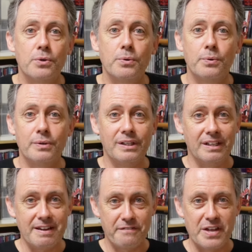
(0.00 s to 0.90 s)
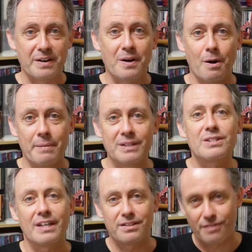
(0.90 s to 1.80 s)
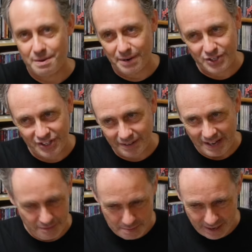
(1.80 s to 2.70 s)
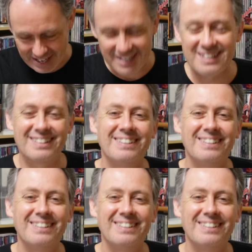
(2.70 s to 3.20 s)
who leave their comments, thanks very much, everybody.